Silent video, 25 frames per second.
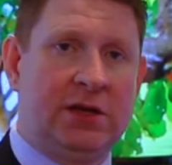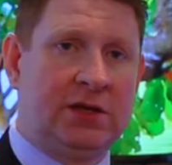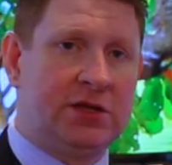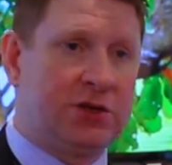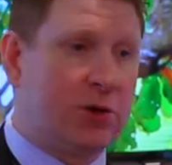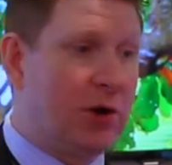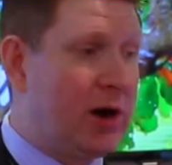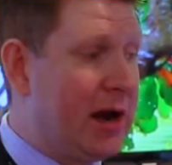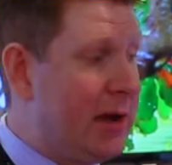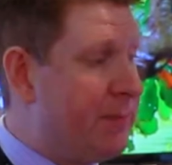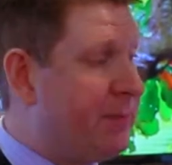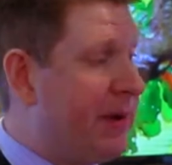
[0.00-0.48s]

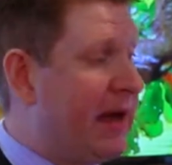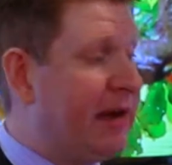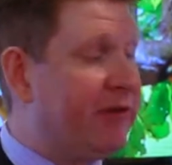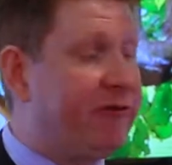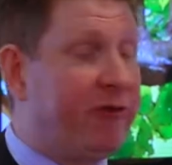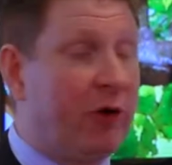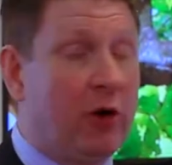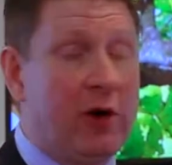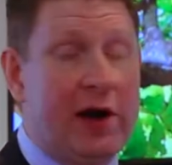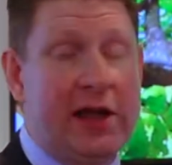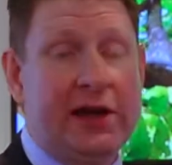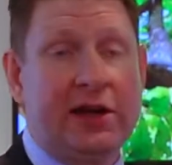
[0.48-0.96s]
So our
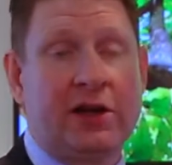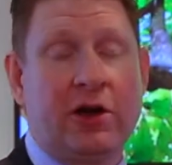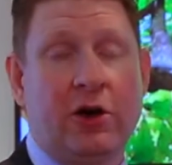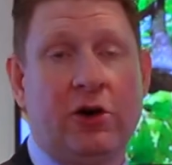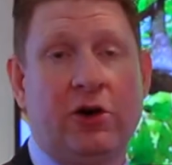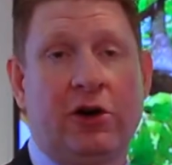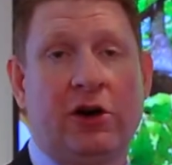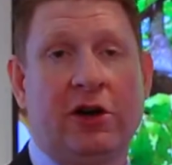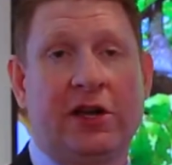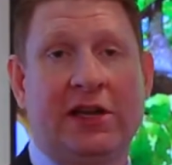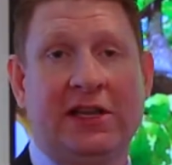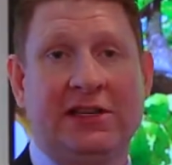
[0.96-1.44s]
MPEG-4
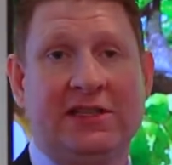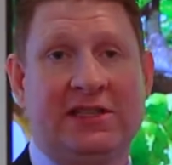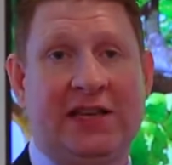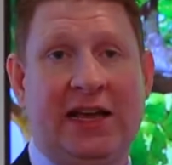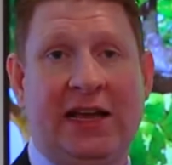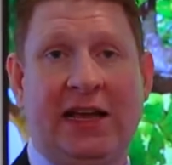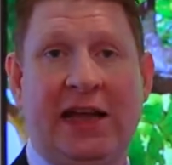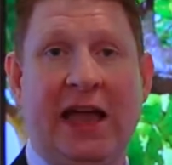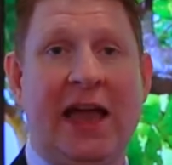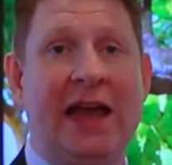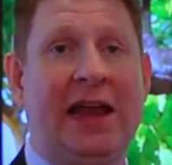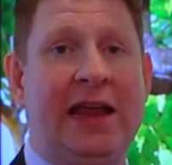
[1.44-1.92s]
encoder can
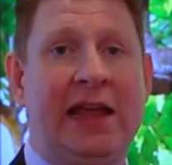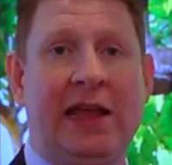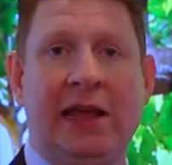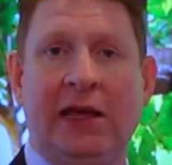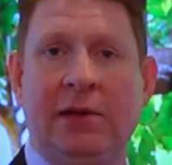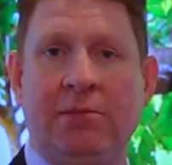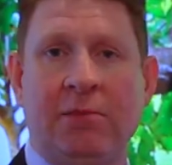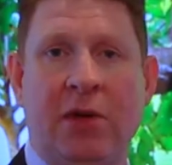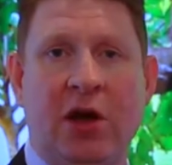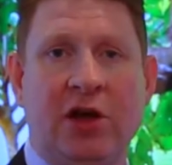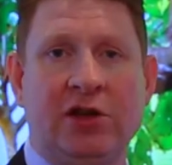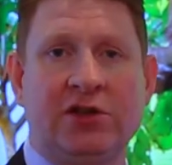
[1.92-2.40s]
take any
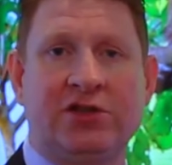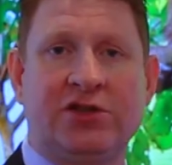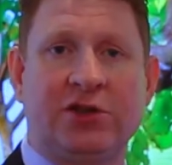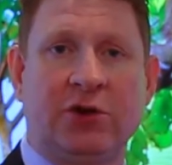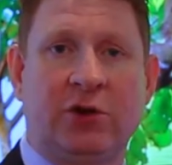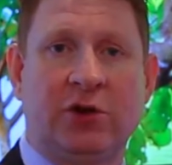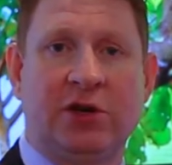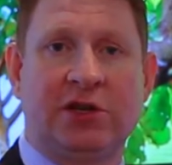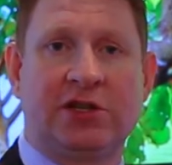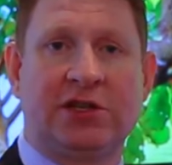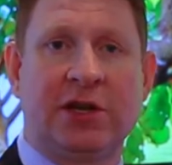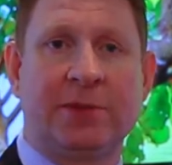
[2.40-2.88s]
inbound
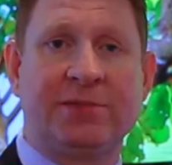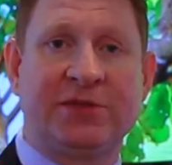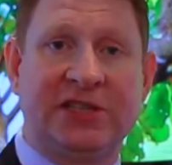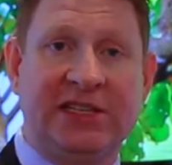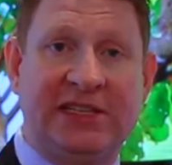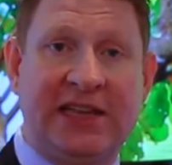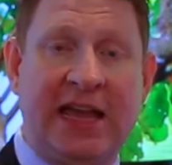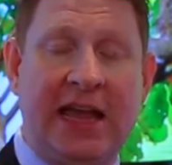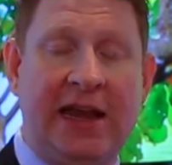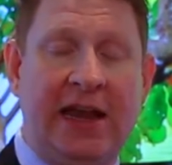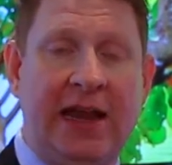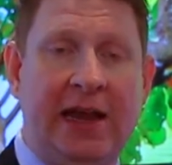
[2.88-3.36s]
source up to
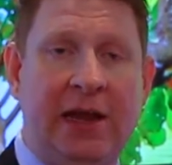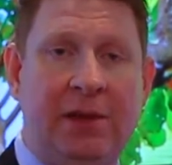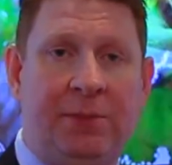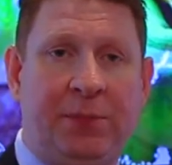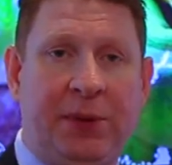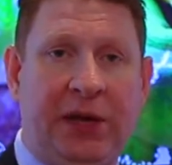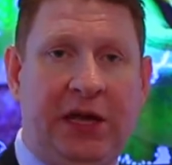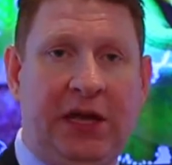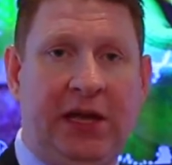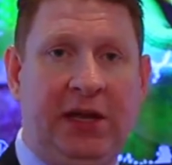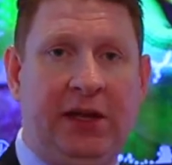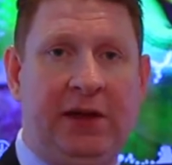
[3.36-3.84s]

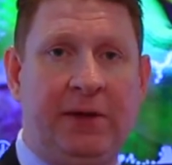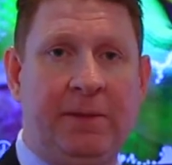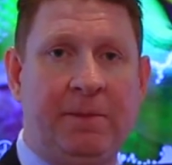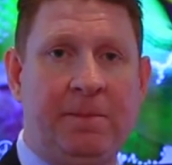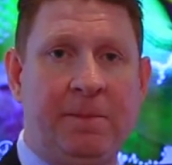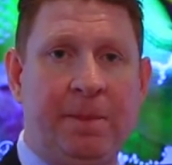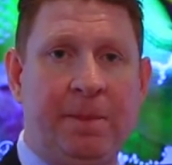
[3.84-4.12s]
1080p,